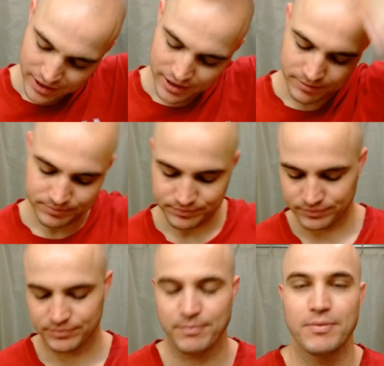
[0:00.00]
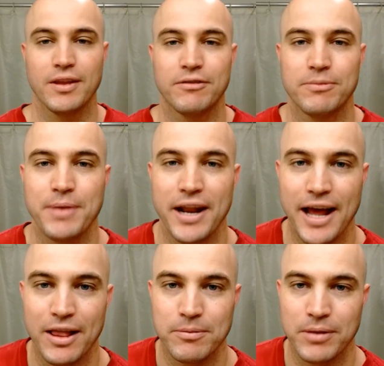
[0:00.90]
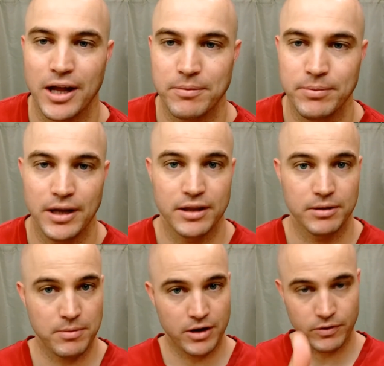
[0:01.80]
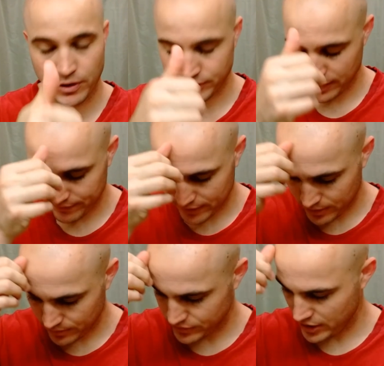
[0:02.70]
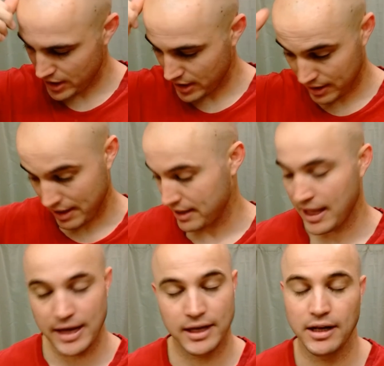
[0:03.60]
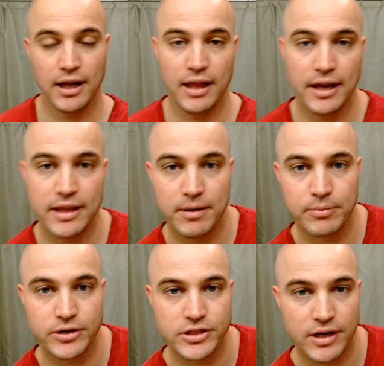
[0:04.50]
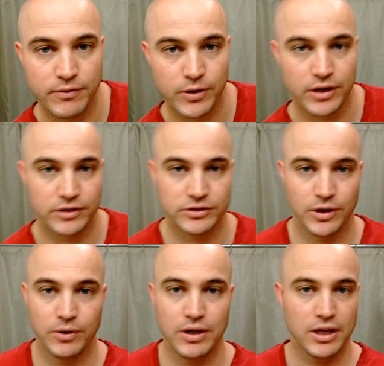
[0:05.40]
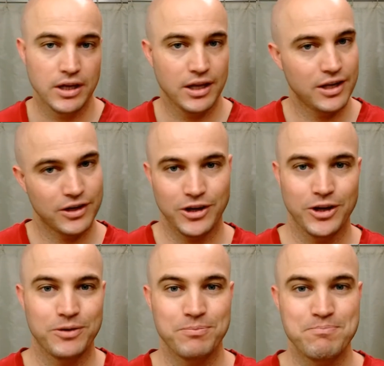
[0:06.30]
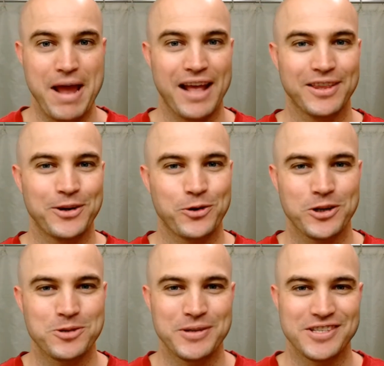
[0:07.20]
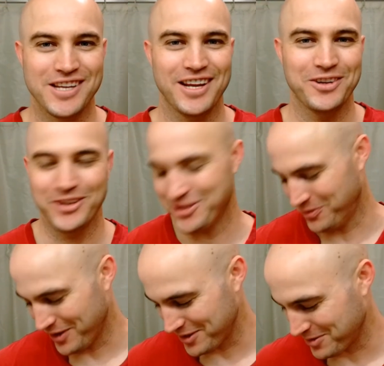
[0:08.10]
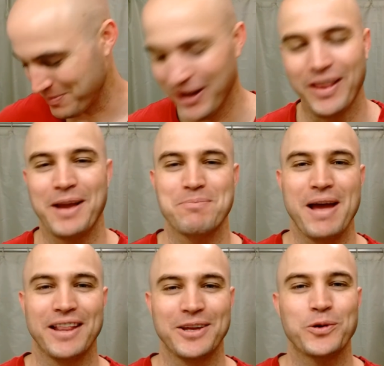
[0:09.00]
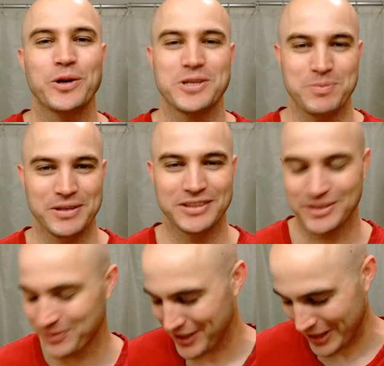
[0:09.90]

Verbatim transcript: uh, from that alum block. But the Monroe Shaving Co. John, I, I like it. I like that pre-shave oil. So and a good manly Christmas scent. Who doesn't want to smell like manly Christmas, as my